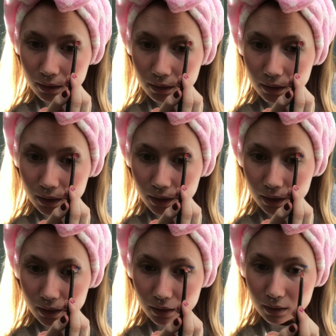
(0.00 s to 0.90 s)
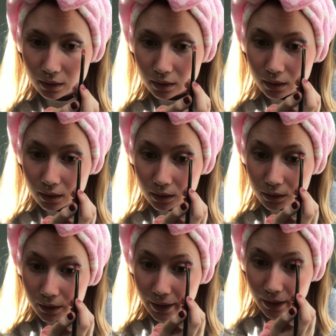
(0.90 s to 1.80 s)
And then
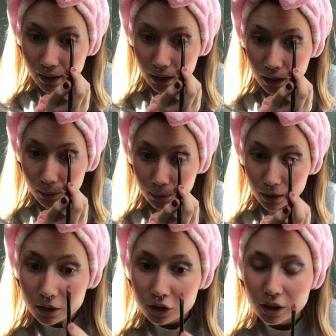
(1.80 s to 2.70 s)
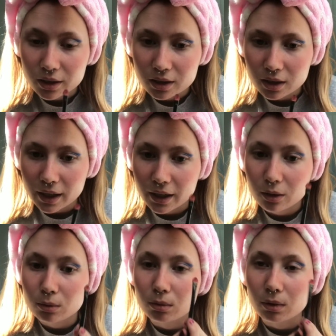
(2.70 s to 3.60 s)
drag it up just to like
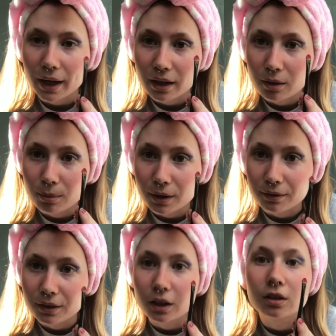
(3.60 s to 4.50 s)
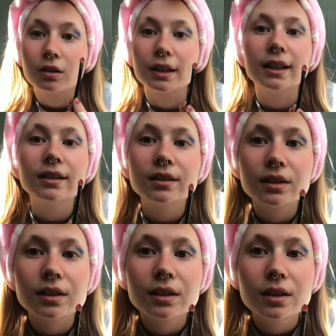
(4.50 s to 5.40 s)
right above the crease.